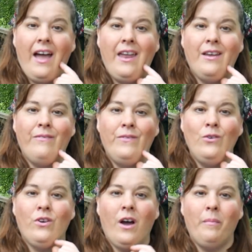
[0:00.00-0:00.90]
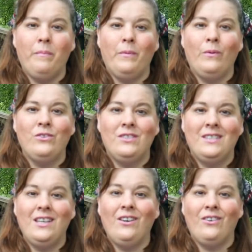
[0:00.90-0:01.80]
and a few couple
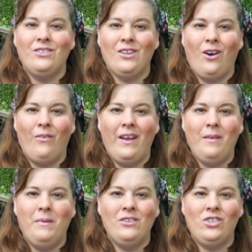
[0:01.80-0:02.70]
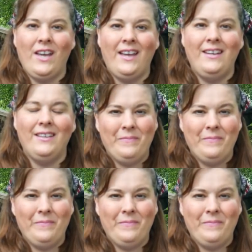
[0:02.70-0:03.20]
tears already been shed.